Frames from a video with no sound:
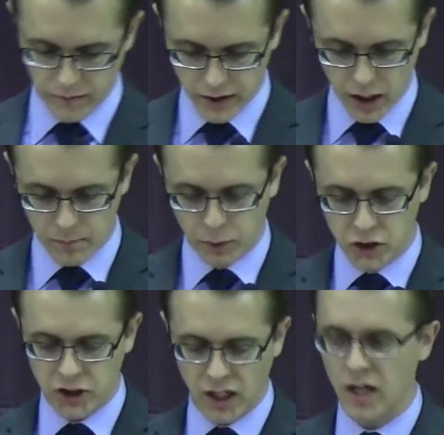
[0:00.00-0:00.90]
If they come
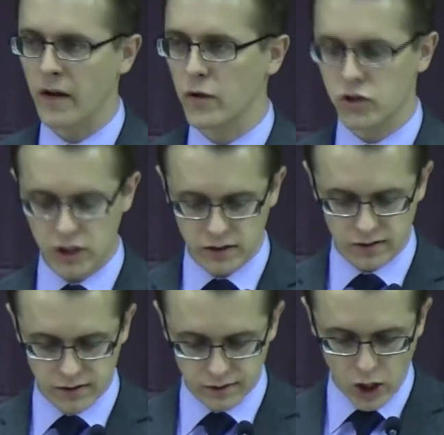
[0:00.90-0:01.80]
preaching another
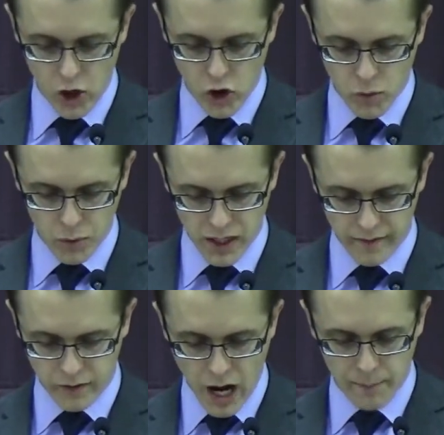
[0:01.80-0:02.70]
Jesus, whom we
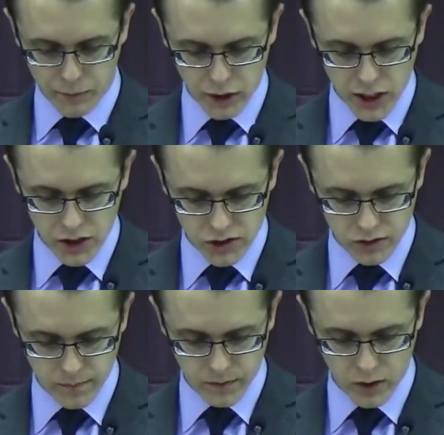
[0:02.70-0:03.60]
have not
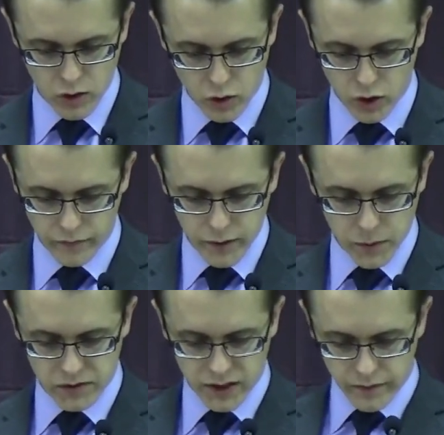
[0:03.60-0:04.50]
preached, or if you
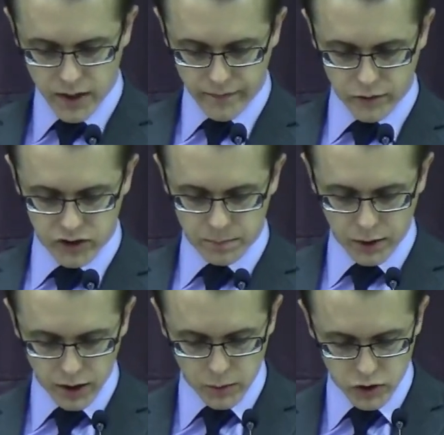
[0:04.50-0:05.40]
receive a different
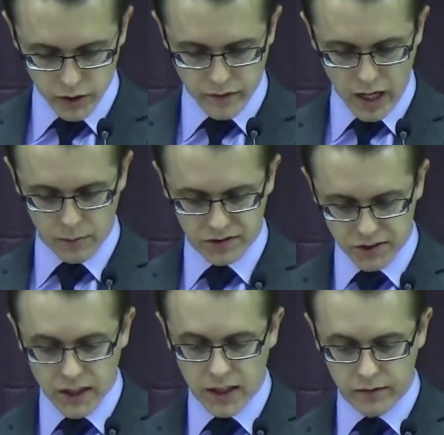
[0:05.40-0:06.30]
spirit which you have not
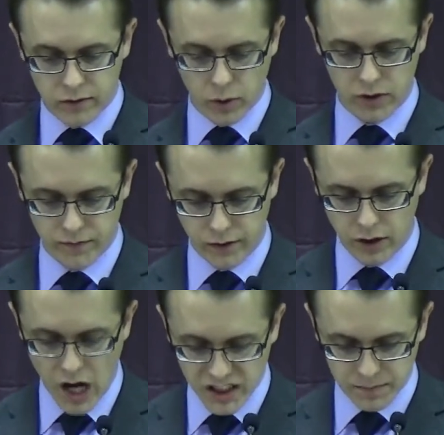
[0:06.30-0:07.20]
received, or a
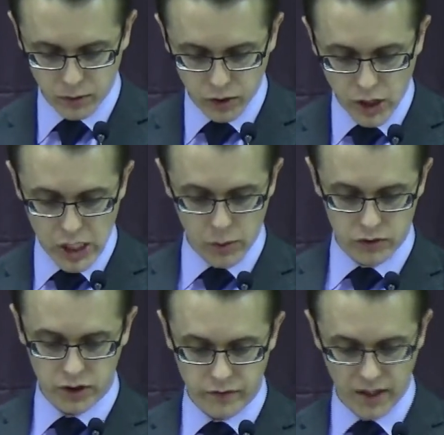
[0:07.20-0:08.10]
different gospel
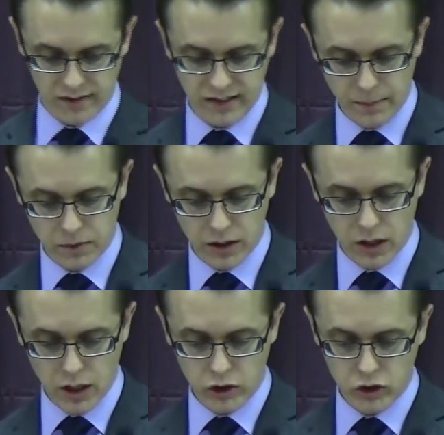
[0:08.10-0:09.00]
which you have not
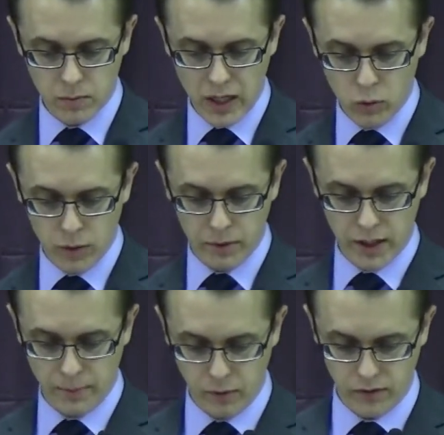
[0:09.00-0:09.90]
accepted, you may well
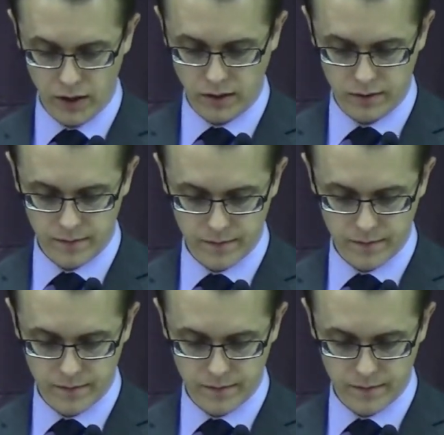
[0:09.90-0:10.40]
put up with it.